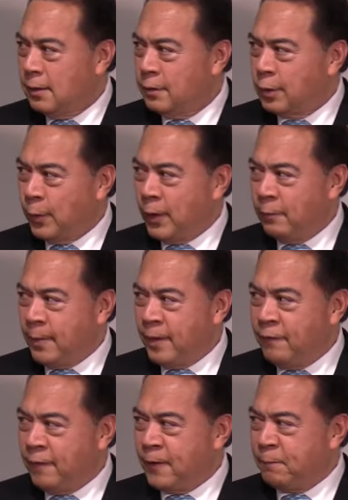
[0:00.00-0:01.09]
So one of my
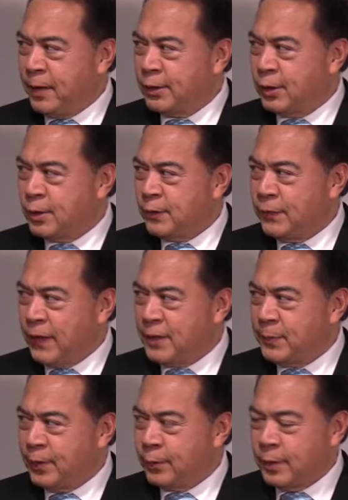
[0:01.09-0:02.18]
favorite pictures in
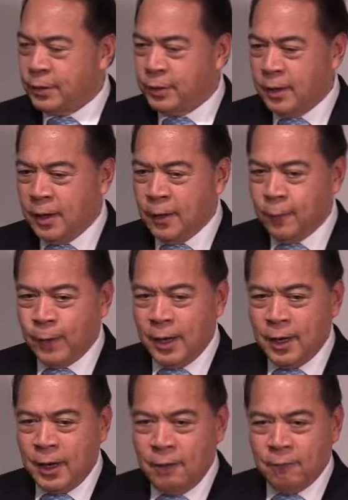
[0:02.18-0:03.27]
Facebook was when
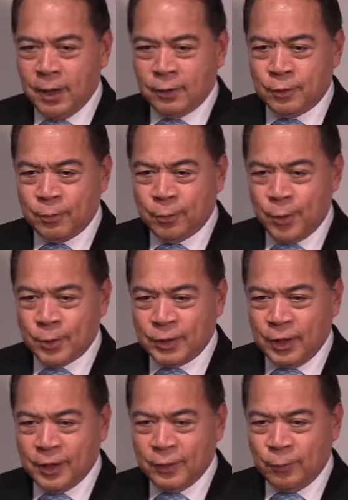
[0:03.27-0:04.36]
Lily went to
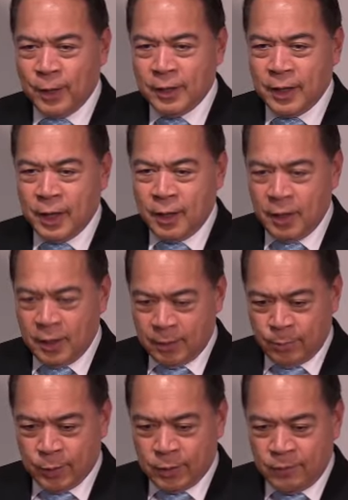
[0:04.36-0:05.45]
Rosie, and one day
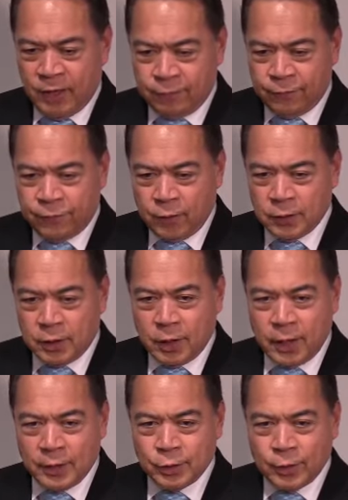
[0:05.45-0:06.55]
both of them folded their
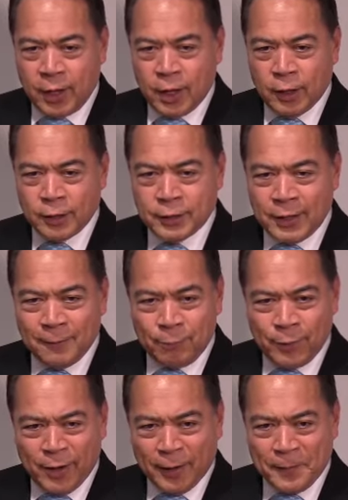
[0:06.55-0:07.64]
hands together and started
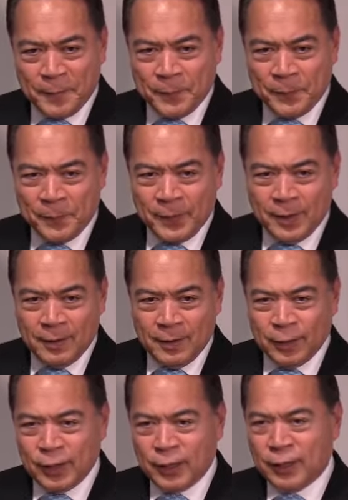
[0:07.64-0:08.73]
praying.
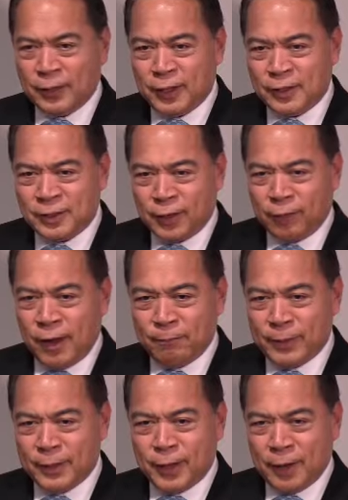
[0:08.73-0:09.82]
Nothing can touch the
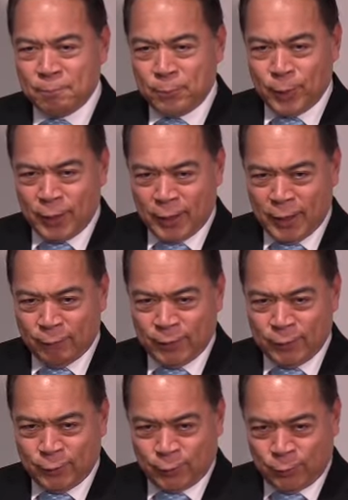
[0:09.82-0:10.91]
grandpa's heart more than
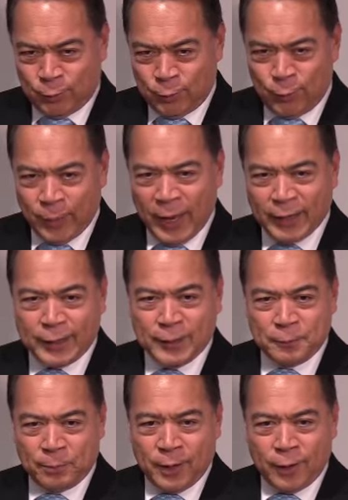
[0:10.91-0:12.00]
having two
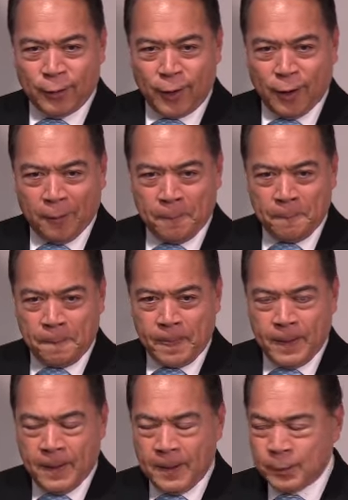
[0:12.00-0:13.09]
grandkids praying together.
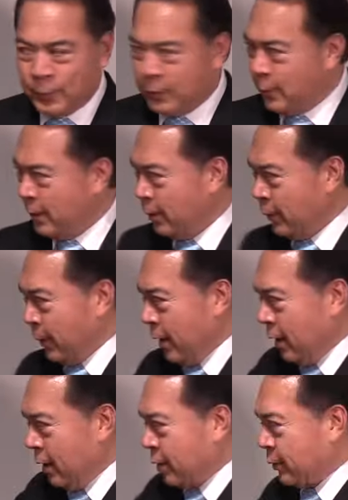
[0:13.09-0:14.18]
That's what you want to do,
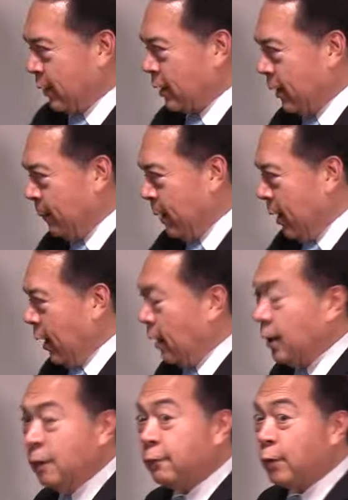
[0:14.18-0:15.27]
instruct them. And
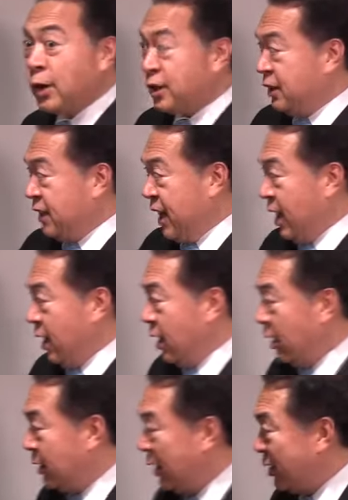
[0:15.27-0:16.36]
then, of course, D,
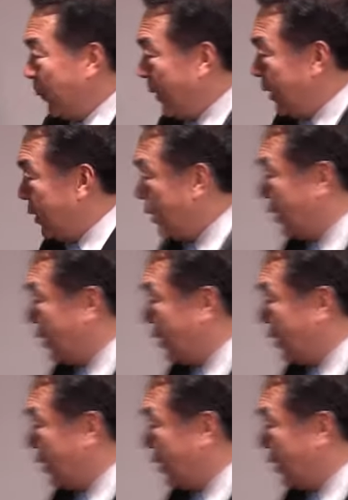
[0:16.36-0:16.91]
discipline your